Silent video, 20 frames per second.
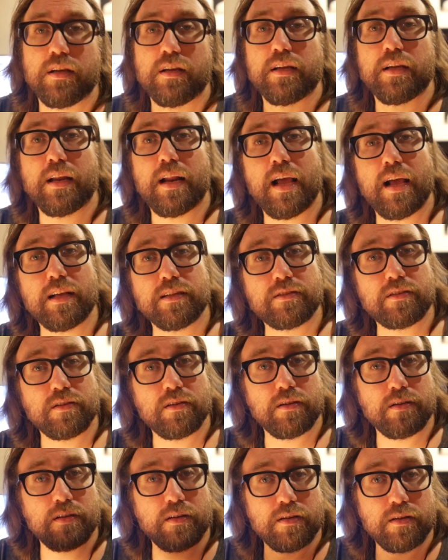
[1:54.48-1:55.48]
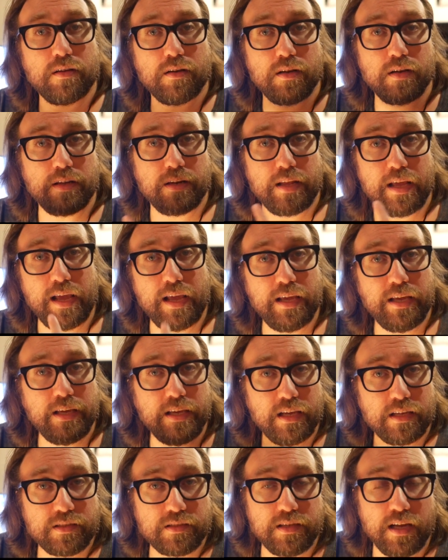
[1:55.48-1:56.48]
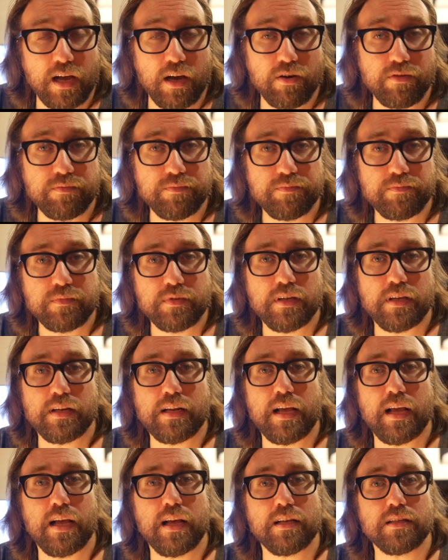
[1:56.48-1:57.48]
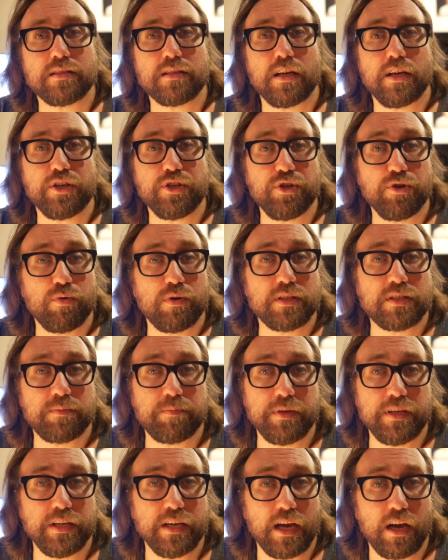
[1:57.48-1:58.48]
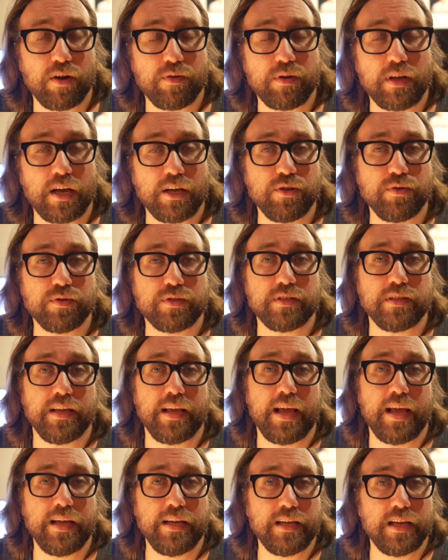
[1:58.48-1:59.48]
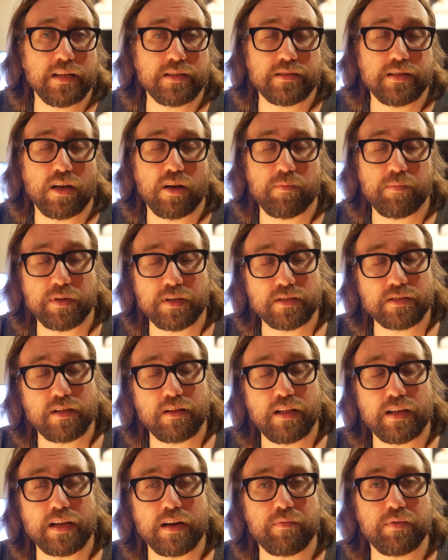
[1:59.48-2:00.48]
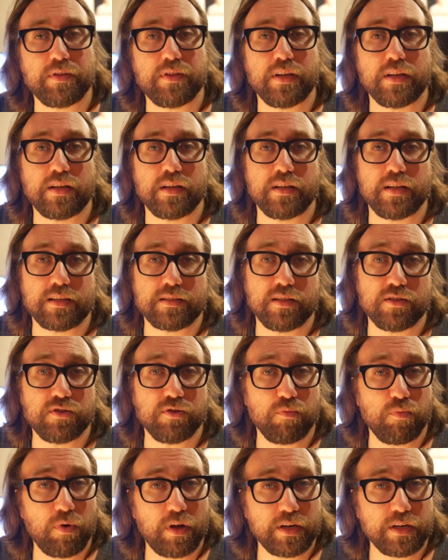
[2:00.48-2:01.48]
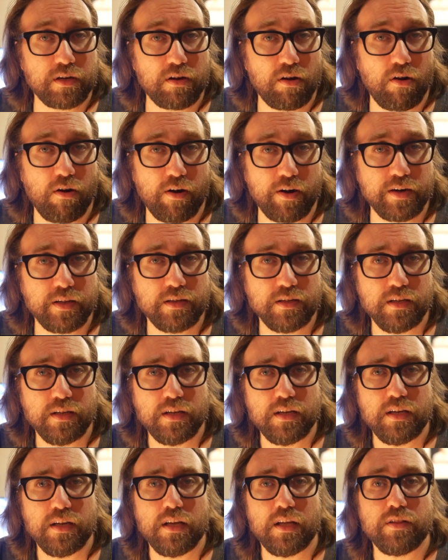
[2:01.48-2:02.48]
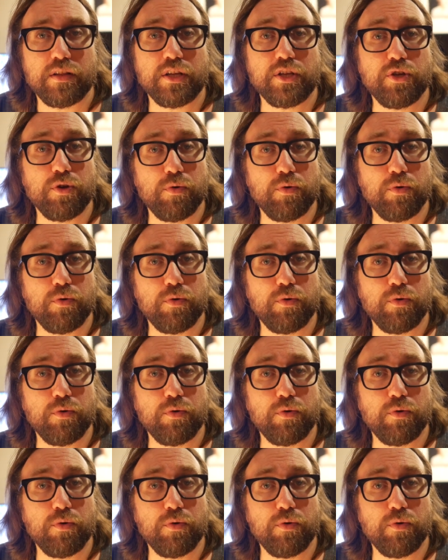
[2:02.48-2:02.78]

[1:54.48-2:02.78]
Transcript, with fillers: It has an AES out it has a USB out. I use the AES out because I like everything connected to one card. The